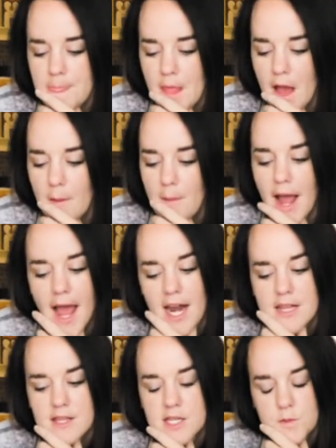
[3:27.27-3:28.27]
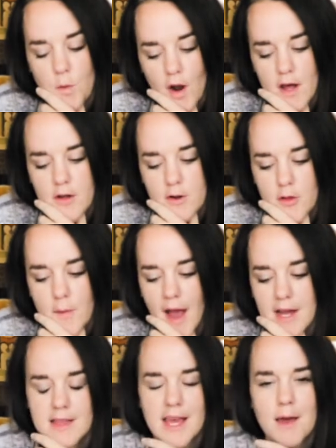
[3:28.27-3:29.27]
I added the spoiler in the
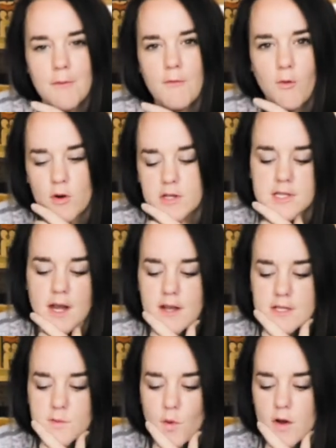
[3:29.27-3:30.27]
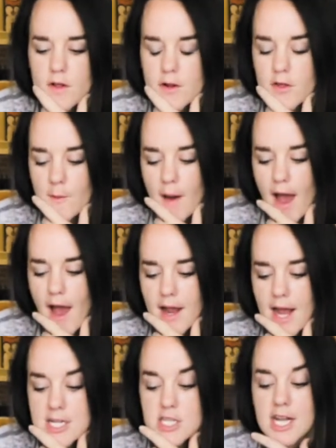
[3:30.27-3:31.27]
back, the M4 style spoiler in the
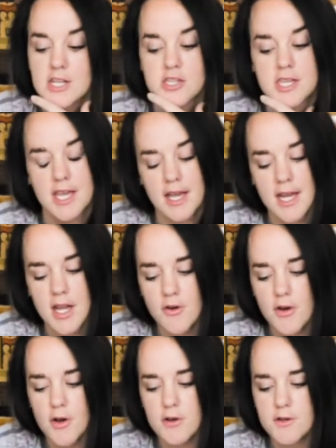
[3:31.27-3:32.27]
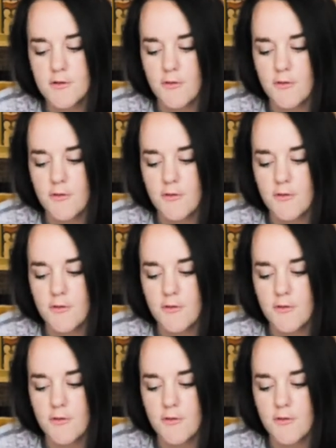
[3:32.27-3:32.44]
back. I changed the kidney grills